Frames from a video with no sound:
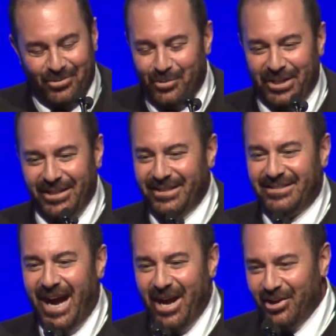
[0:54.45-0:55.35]
really
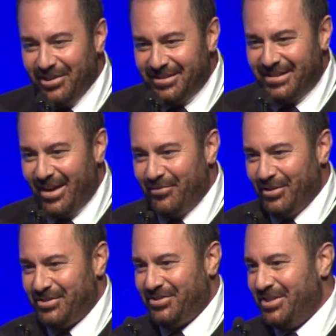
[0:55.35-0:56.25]
tireless
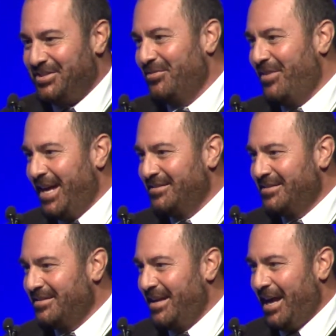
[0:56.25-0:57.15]
efforts, this
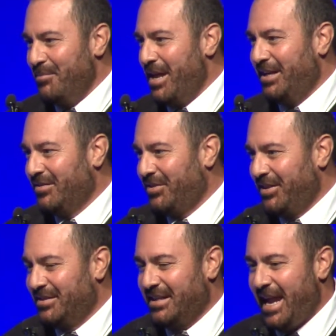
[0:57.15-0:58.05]
event and many of the
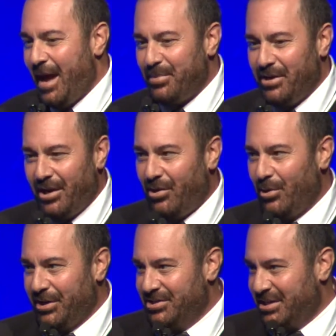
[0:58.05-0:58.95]
things that happen at our
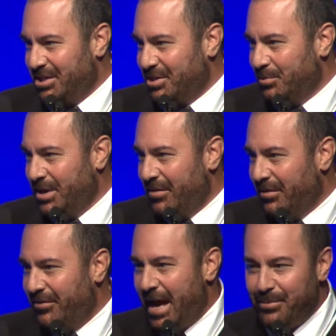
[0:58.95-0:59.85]
organization would
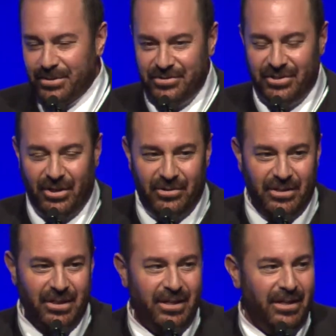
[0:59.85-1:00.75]
never have happened. So,
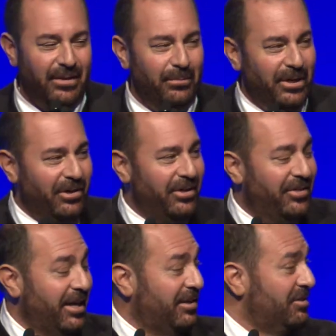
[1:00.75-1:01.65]
Mira,
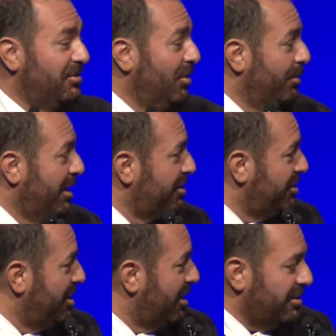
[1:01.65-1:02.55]
thank you so
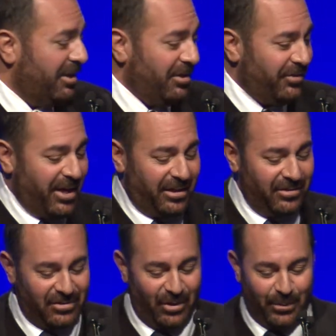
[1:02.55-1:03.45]
much. Dr. Held, thank
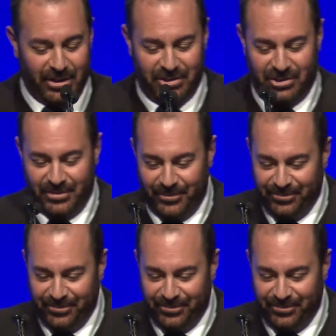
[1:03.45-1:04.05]
you so much.